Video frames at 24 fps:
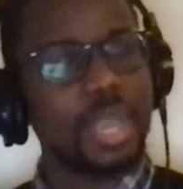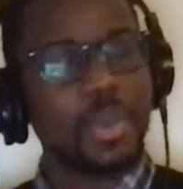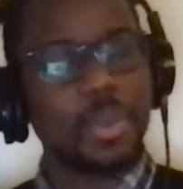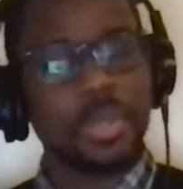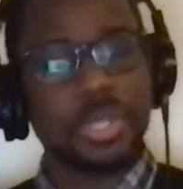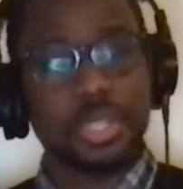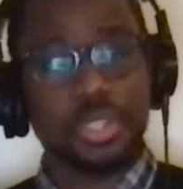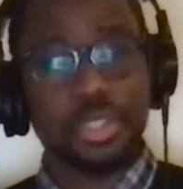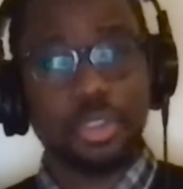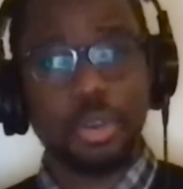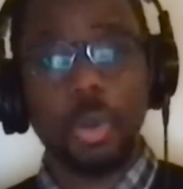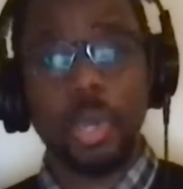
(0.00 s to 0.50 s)
it
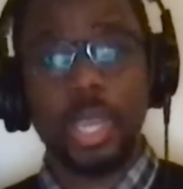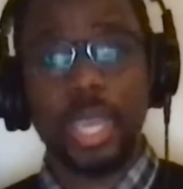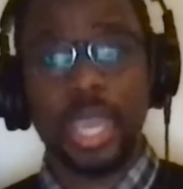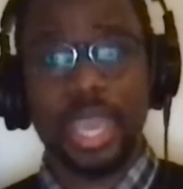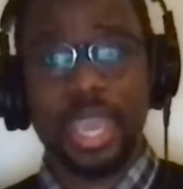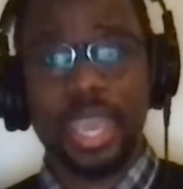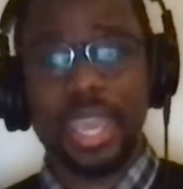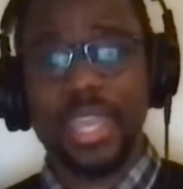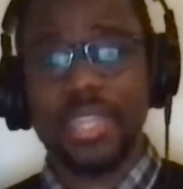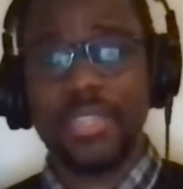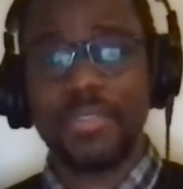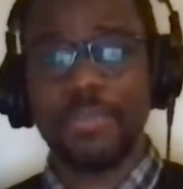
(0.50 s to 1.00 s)
was a
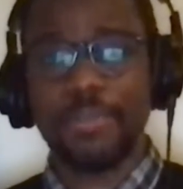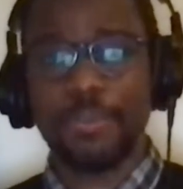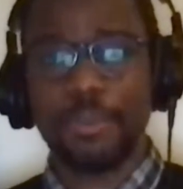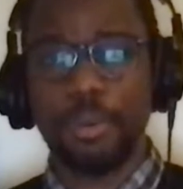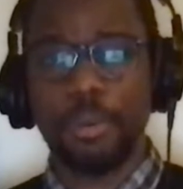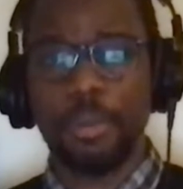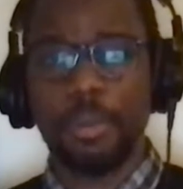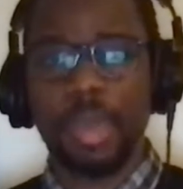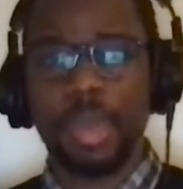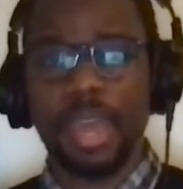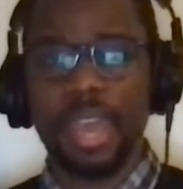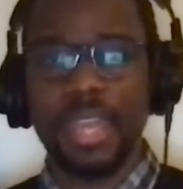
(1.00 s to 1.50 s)
talking heads
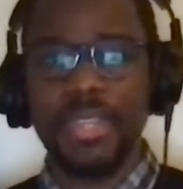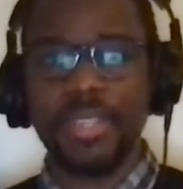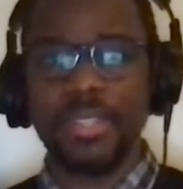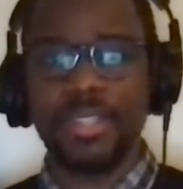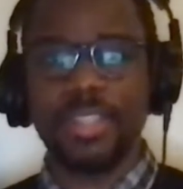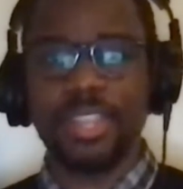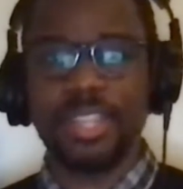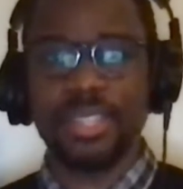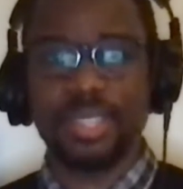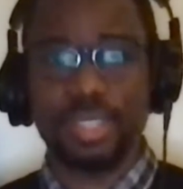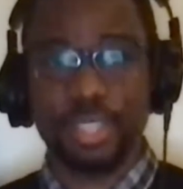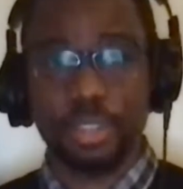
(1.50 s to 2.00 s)

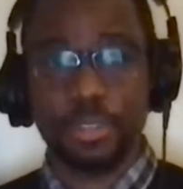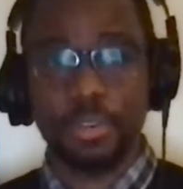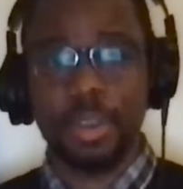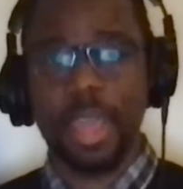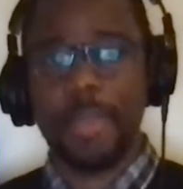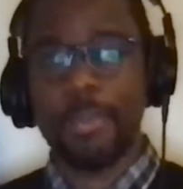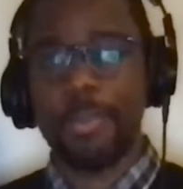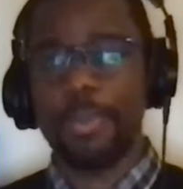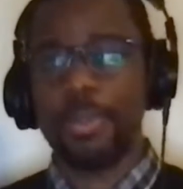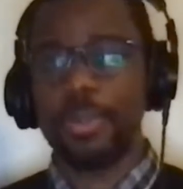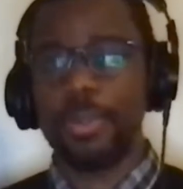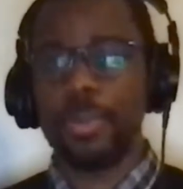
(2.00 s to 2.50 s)
format that did
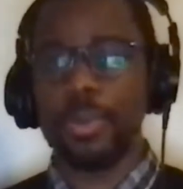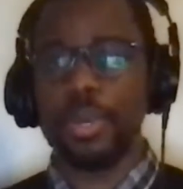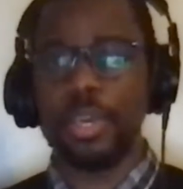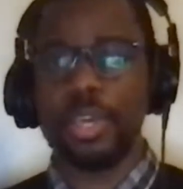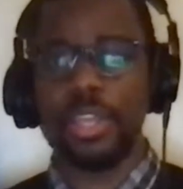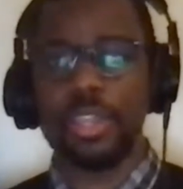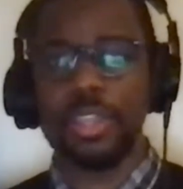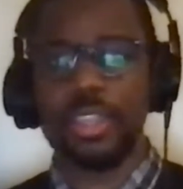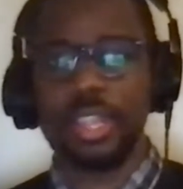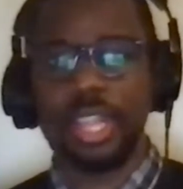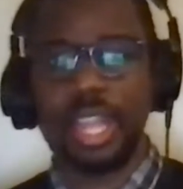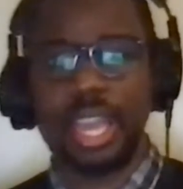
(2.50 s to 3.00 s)
grapple
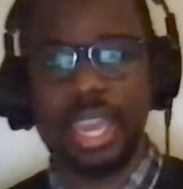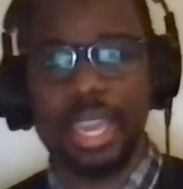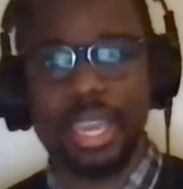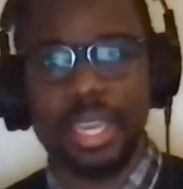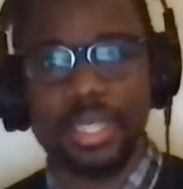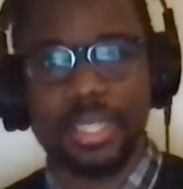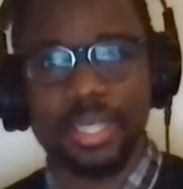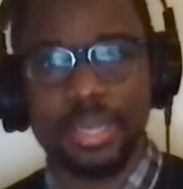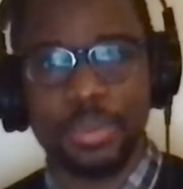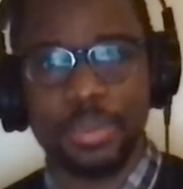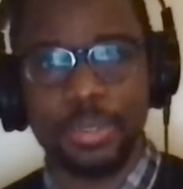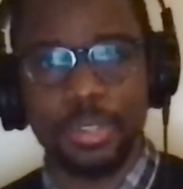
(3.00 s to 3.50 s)
with
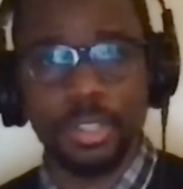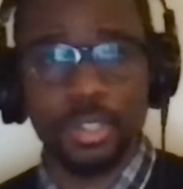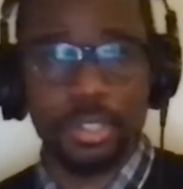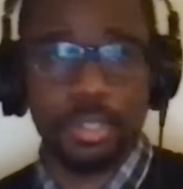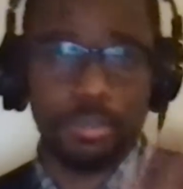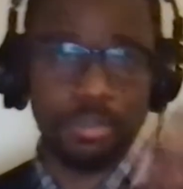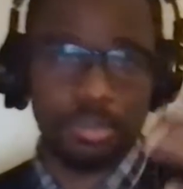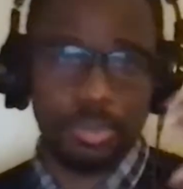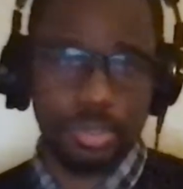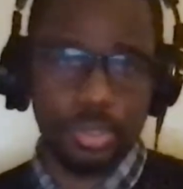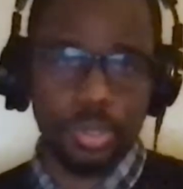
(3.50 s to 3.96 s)
like some of the